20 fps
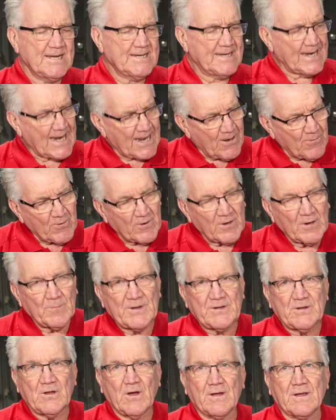Today we're going to
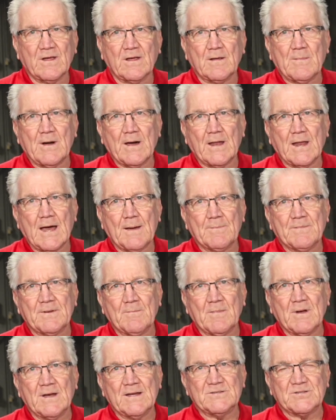be talking about
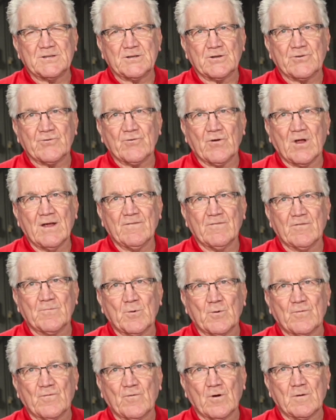optimizing your driver
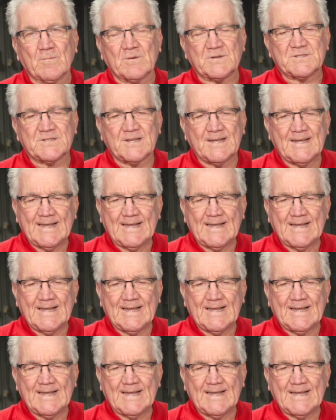performance.